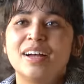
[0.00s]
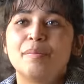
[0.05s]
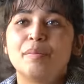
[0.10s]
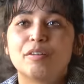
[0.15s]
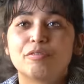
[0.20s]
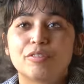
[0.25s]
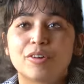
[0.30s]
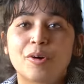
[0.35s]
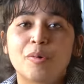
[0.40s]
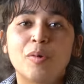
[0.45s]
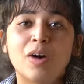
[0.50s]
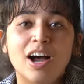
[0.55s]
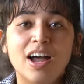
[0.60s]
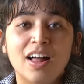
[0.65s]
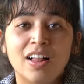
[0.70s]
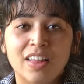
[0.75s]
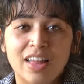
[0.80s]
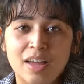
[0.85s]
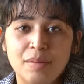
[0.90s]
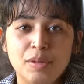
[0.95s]
But for a
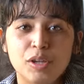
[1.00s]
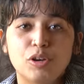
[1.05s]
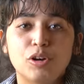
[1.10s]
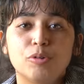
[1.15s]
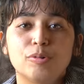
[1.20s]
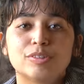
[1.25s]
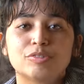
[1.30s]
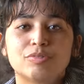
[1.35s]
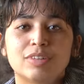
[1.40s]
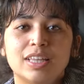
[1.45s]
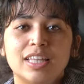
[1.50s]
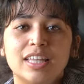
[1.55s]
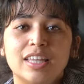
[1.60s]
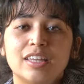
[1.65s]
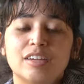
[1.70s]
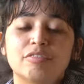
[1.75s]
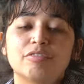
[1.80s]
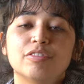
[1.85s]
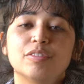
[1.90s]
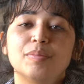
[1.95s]
while, Emiko was really
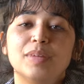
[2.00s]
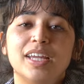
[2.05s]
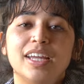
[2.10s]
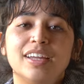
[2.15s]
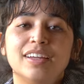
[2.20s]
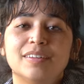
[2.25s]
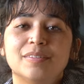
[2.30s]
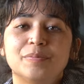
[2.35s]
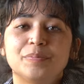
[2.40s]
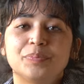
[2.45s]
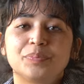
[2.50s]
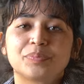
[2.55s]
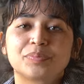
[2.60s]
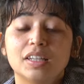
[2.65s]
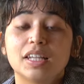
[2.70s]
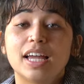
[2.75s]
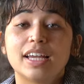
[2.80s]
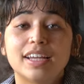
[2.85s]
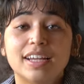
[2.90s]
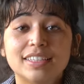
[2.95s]
there for me.
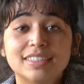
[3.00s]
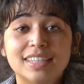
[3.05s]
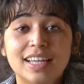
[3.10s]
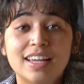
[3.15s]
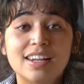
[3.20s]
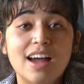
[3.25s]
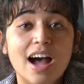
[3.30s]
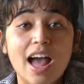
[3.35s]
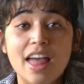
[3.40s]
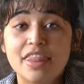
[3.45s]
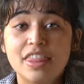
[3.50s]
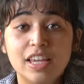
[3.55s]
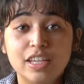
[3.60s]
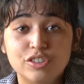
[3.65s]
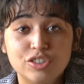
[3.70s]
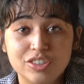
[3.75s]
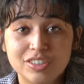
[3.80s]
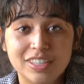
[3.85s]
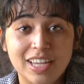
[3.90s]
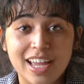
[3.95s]
Like I said, I think
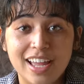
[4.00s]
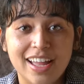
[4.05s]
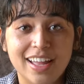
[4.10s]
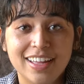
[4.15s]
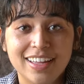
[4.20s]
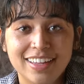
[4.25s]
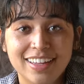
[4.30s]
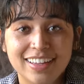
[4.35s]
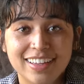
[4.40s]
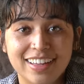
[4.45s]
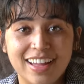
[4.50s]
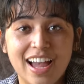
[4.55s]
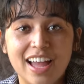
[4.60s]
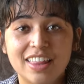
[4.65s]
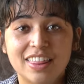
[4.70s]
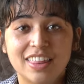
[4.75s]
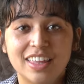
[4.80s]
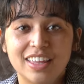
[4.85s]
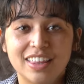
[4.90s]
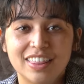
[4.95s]
she's gay.
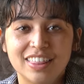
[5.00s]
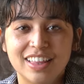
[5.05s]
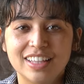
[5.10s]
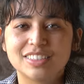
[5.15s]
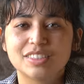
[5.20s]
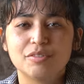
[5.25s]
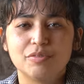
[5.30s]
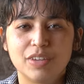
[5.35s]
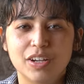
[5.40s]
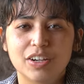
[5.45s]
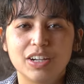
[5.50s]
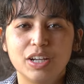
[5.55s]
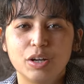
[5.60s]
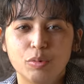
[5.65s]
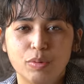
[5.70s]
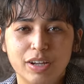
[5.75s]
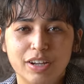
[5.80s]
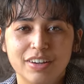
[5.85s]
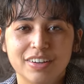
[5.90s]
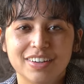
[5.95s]
I think it's a very
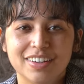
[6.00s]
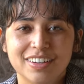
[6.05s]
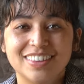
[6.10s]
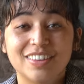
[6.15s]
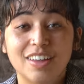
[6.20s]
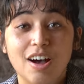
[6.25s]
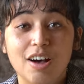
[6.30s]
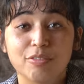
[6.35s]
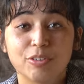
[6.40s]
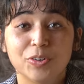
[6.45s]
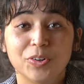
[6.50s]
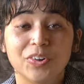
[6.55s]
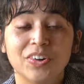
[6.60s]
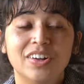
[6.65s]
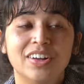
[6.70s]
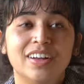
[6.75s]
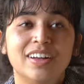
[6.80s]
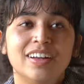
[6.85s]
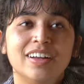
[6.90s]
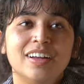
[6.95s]
queer novel,
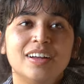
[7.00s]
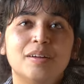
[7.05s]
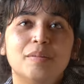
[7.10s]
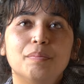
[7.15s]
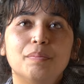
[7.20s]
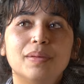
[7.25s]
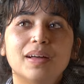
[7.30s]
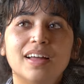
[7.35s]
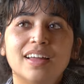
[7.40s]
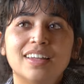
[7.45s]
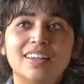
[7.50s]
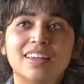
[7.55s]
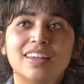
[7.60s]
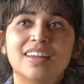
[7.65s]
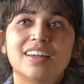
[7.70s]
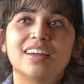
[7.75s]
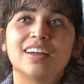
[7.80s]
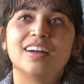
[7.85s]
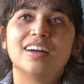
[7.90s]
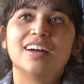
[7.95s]
but
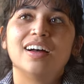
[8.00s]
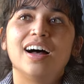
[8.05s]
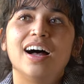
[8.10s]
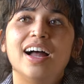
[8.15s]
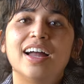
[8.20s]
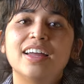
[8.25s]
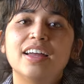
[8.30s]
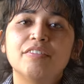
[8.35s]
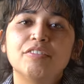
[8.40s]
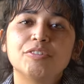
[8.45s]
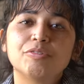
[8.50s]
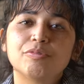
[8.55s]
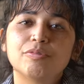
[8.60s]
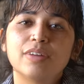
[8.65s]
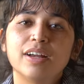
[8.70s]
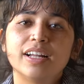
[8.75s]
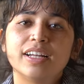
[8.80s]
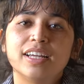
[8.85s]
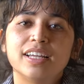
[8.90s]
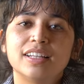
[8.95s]
I haven't
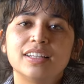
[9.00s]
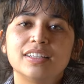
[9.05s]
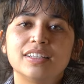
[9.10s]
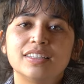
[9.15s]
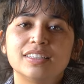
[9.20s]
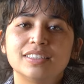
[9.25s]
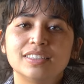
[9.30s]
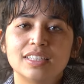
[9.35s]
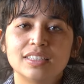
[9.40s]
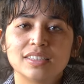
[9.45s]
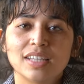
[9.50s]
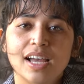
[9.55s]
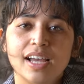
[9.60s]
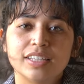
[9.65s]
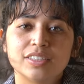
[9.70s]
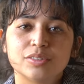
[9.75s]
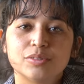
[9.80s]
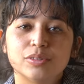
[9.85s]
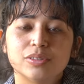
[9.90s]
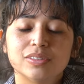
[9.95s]
read it since
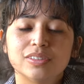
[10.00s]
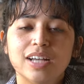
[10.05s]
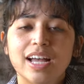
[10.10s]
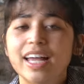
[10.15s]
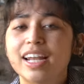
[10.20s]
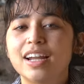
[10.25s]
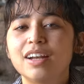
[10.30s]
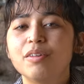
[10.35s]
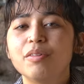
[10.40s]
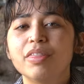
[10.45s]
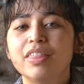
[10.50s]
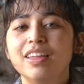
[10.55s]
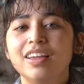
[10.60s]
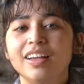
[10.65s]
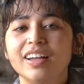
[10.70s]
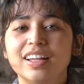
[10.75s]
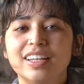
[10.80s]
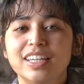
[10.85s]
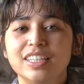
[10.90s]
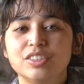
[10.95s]
high school and I don't
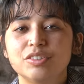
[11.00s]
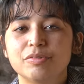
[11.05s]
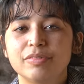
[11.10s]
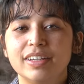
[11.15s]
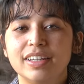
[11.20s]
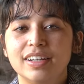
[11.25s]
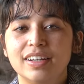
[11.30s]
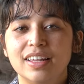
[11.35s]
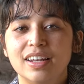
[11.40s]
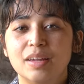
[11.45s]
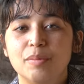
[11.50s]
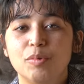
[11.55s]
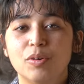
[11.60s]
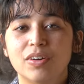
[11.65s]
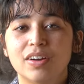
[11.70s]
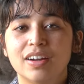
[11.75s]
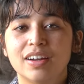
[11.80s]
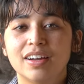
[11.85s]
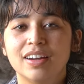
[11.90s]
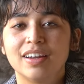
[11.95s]
think I need to read it
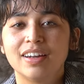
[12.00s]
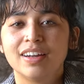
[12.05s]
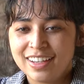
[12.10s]
anymore.